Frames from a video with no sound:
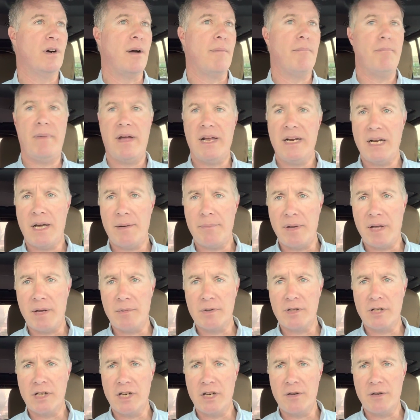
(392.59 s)
I may not be
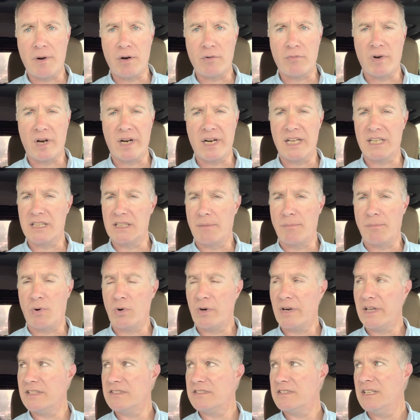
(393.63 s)
able to do my running in the
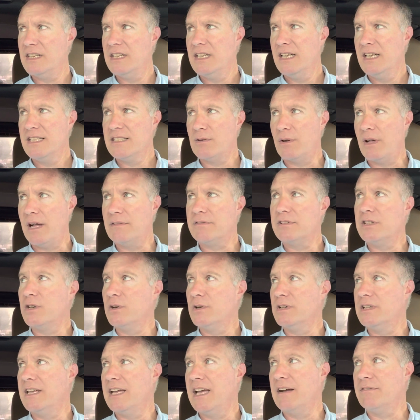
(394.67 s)
mornings, so I'll have to do it
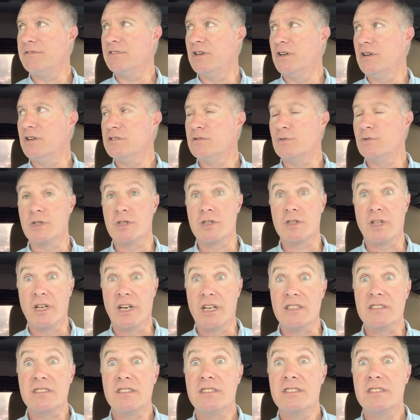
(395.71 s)
in the afternoons, which is going
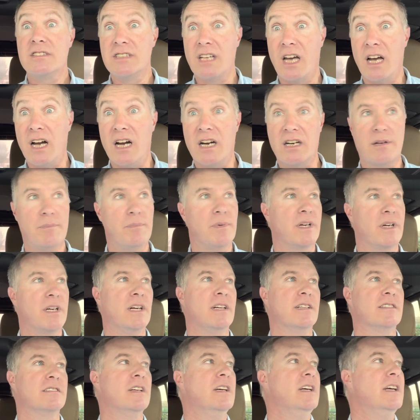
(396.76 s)
to suck
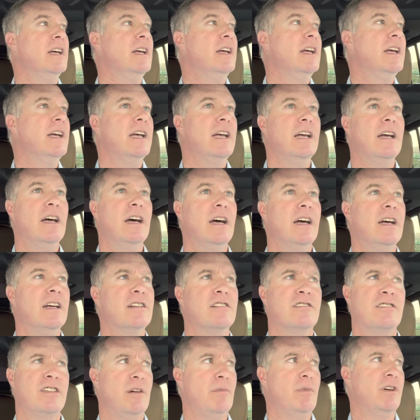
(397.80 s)
because
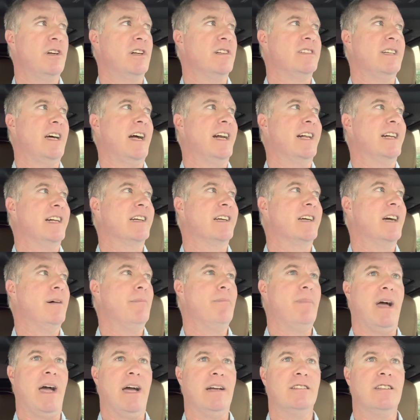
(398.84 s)
summer decided to come
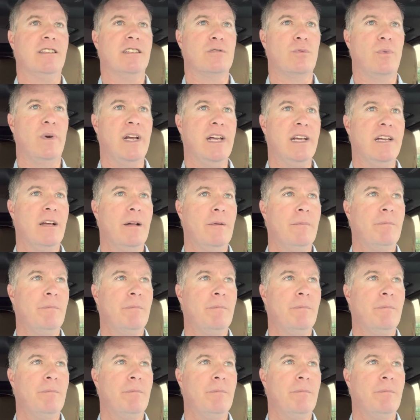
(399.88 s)
back this week.